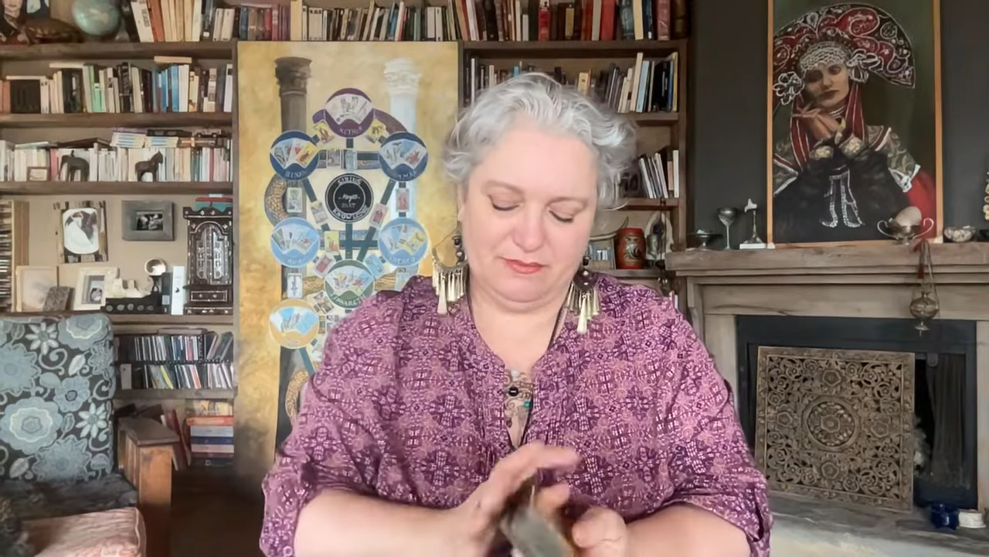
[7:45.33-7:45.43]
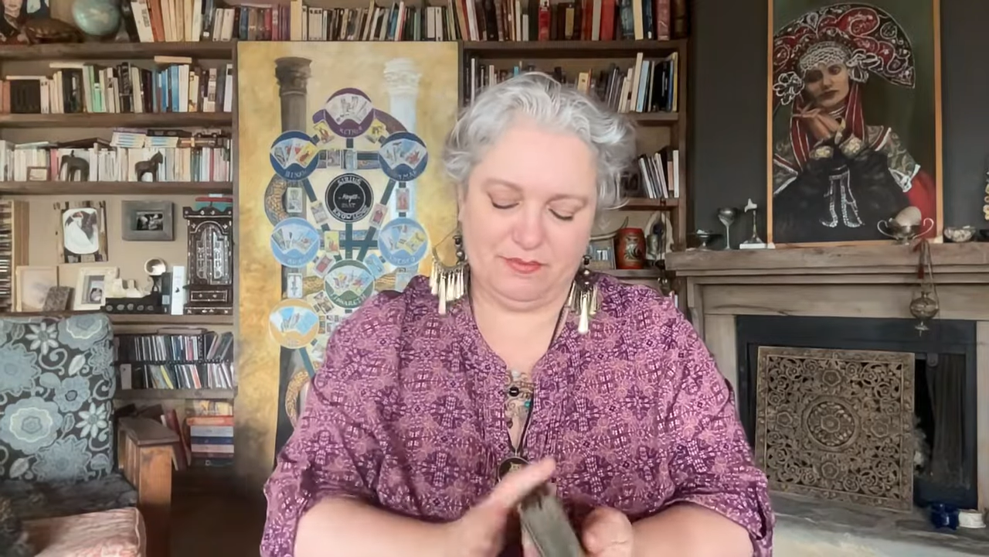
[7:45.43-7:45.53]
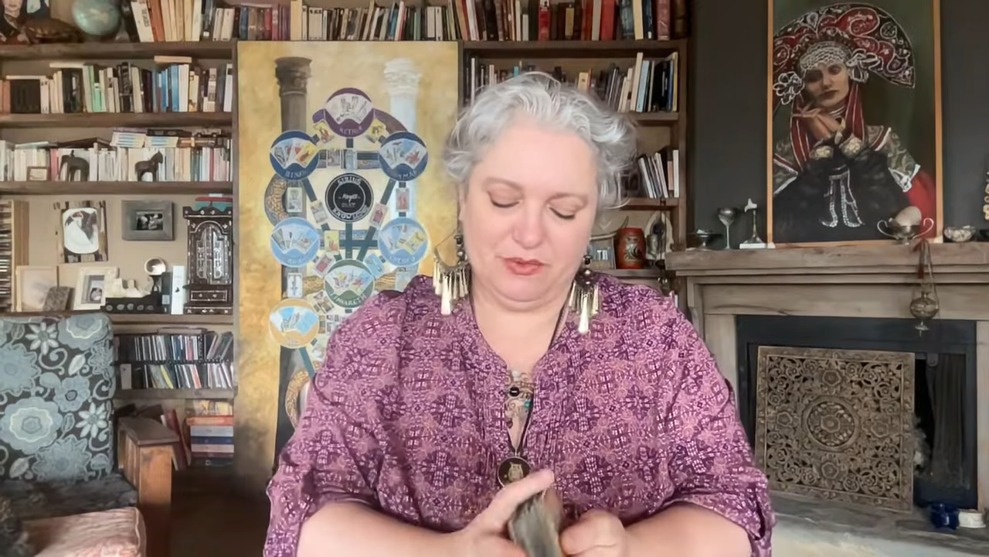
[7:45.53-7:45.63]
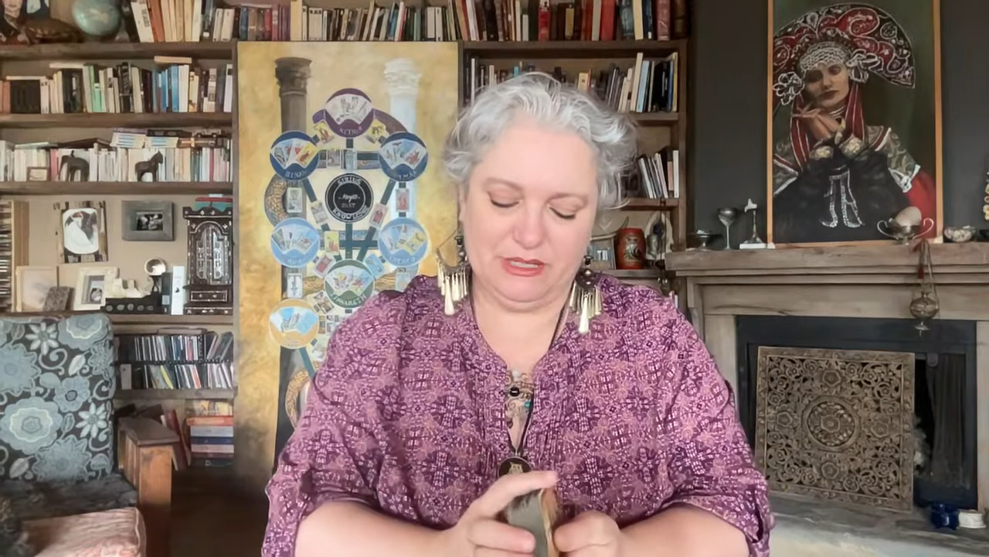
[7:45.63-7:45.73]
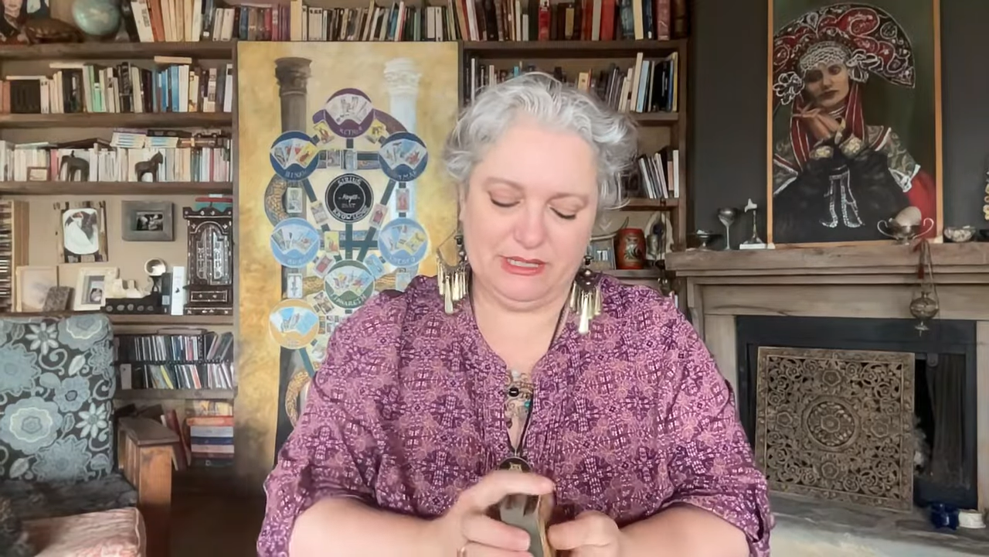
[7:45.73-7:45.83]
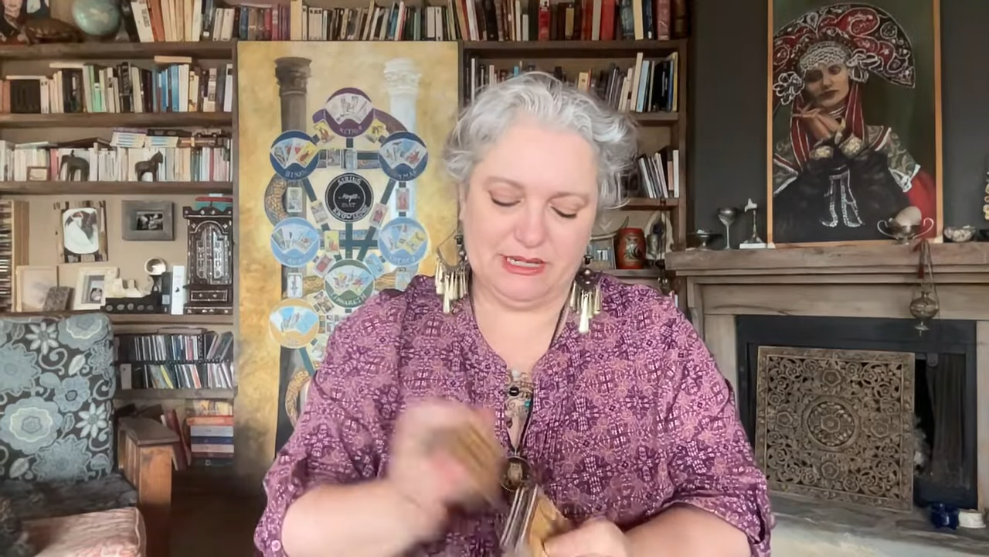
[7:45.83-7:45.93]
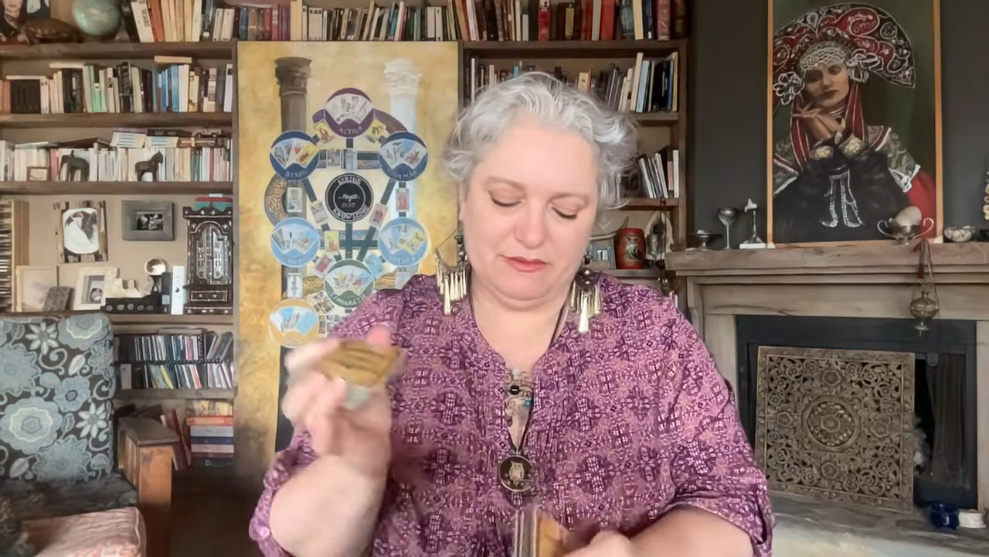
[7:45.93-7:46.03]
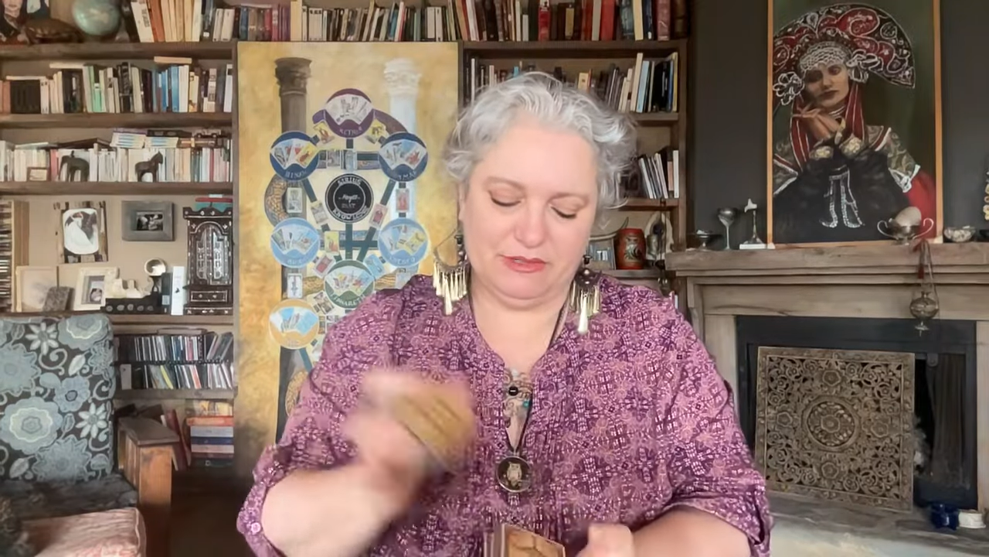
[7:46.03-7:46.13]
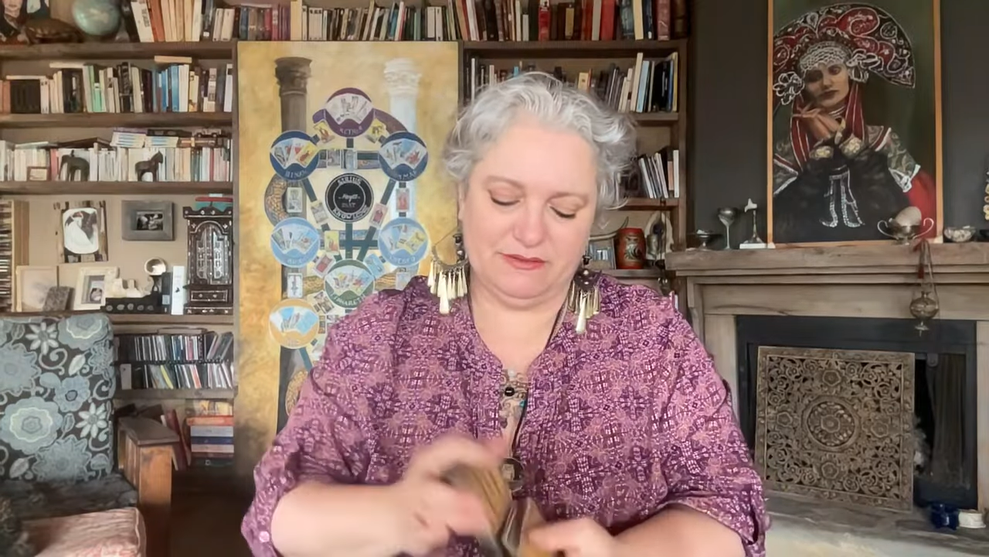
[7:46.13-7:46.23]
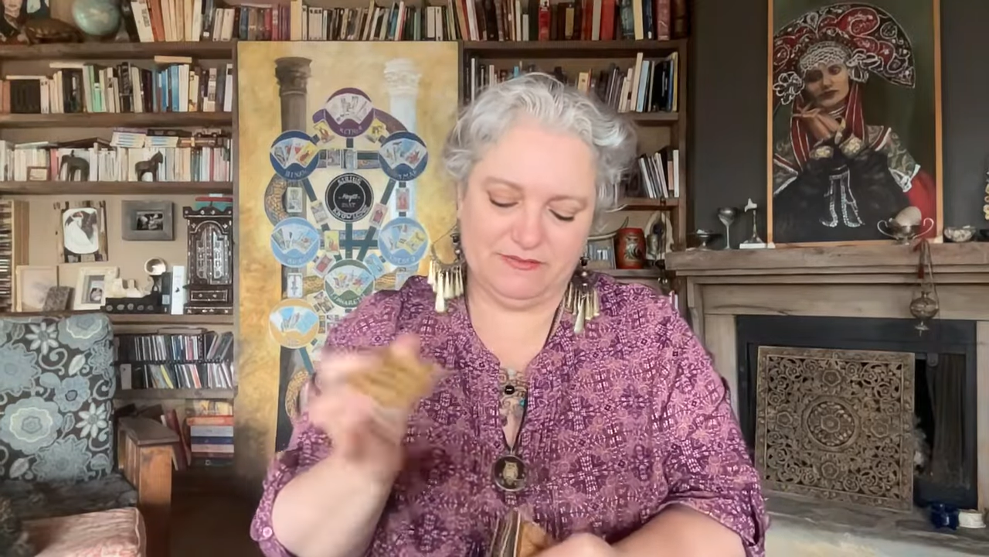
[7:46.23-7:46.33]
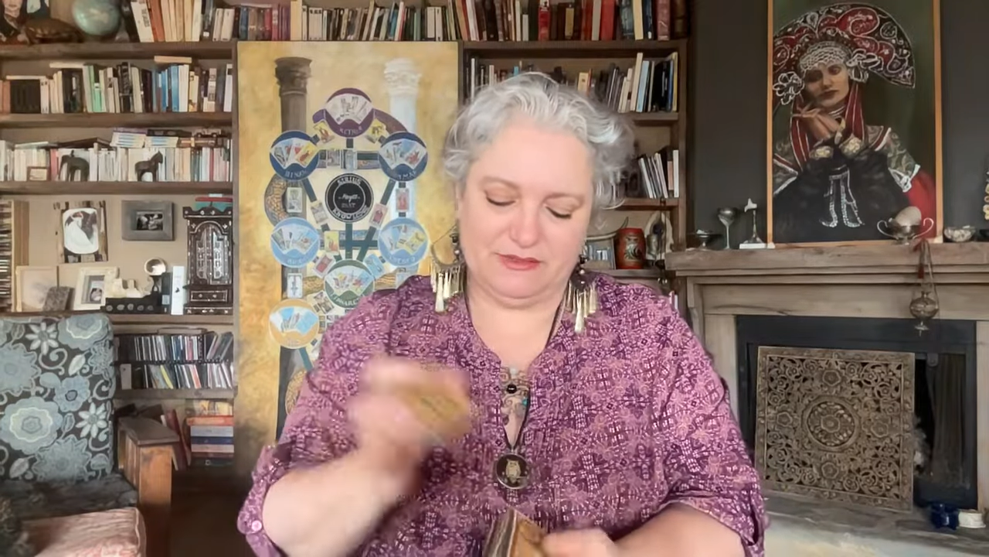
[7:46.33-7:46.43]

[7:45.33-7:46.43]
pull it out if